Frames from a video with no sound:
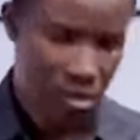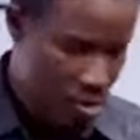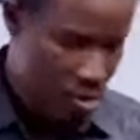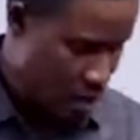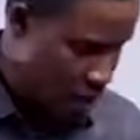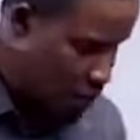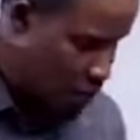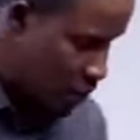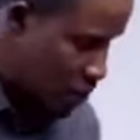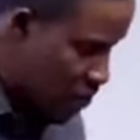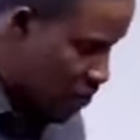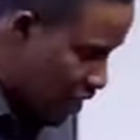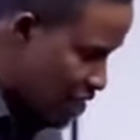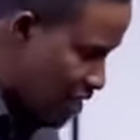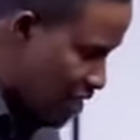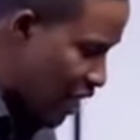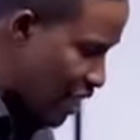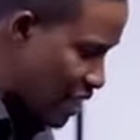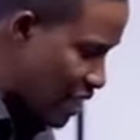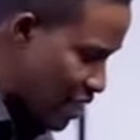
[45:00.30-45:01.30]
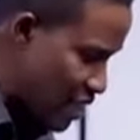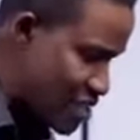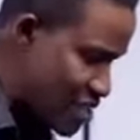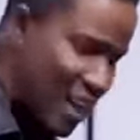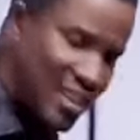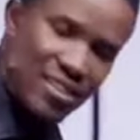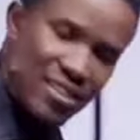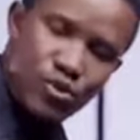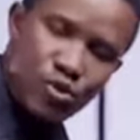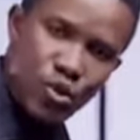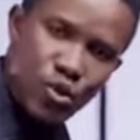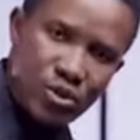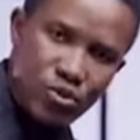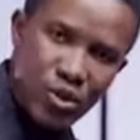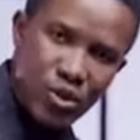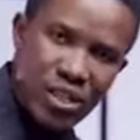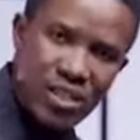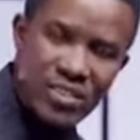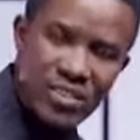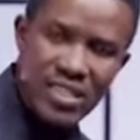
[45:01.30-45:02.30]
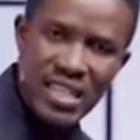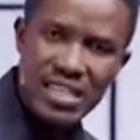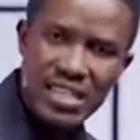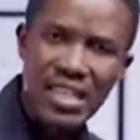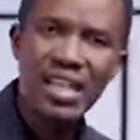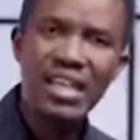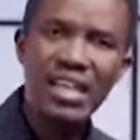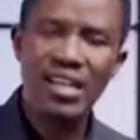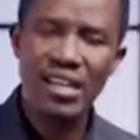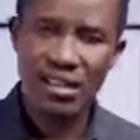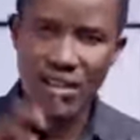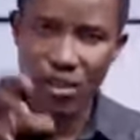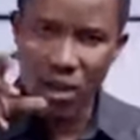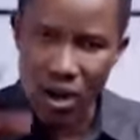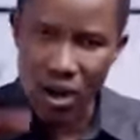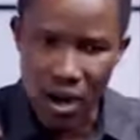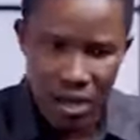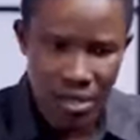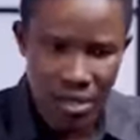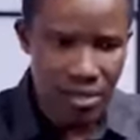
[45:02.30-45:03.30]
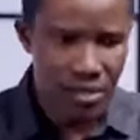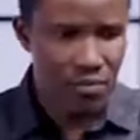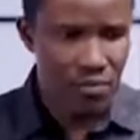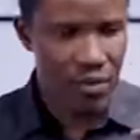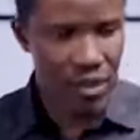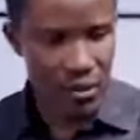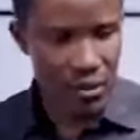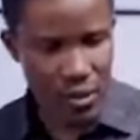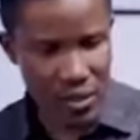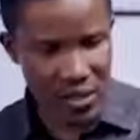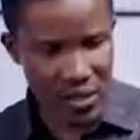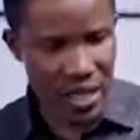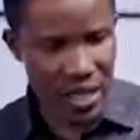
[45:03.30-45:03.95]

Scripture says here in Ecclesiastes 2 and 26, God will